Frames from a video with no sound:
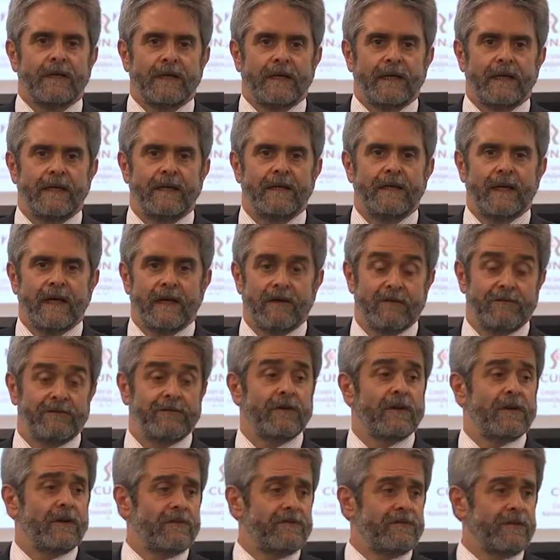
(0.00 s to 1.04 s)
And
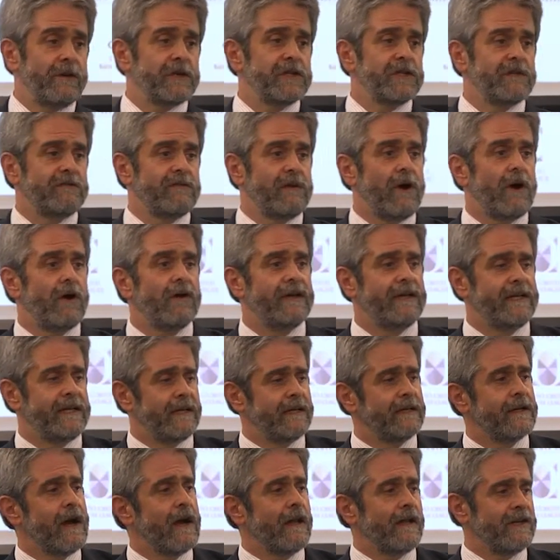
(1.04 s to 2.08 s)
first of all, in
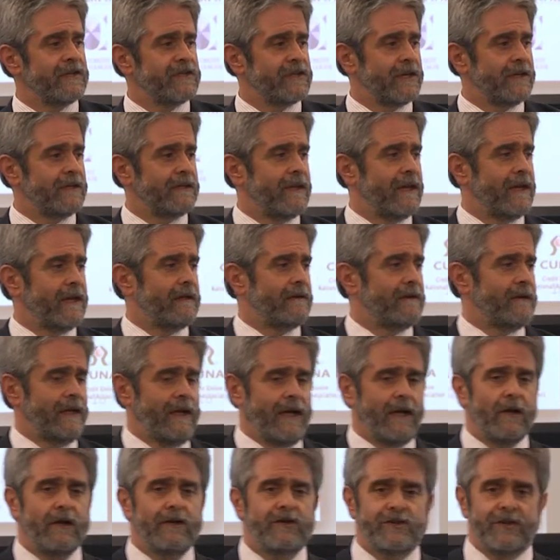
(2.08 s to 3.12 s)
acknowledging that
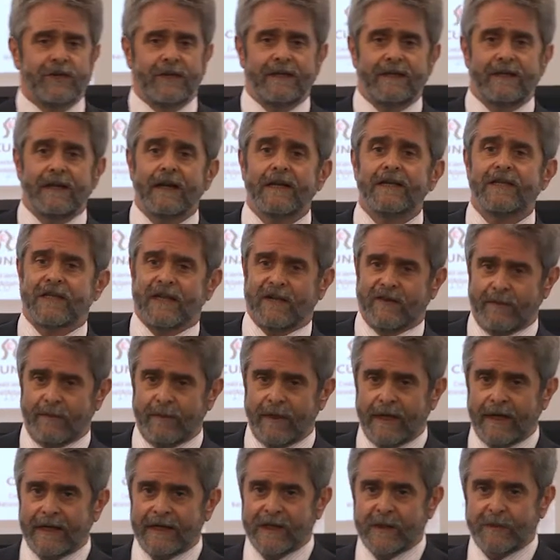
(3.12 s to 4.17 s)
he or she does have
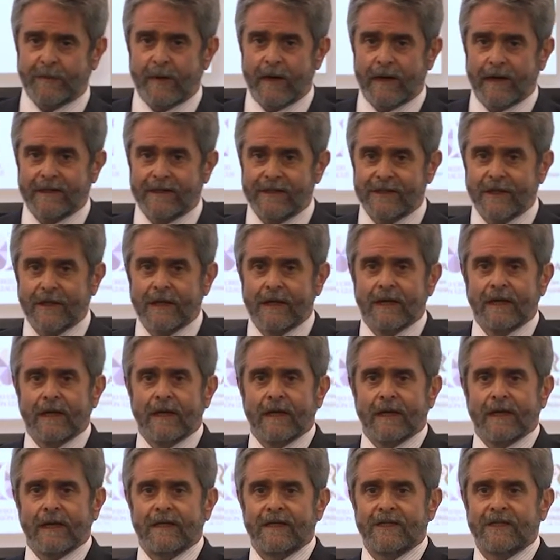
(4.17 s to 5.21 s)
blind spots.
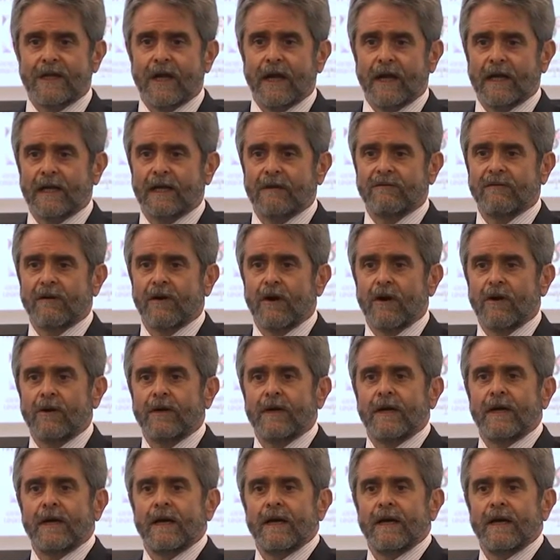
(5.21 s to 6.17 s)
And second of all,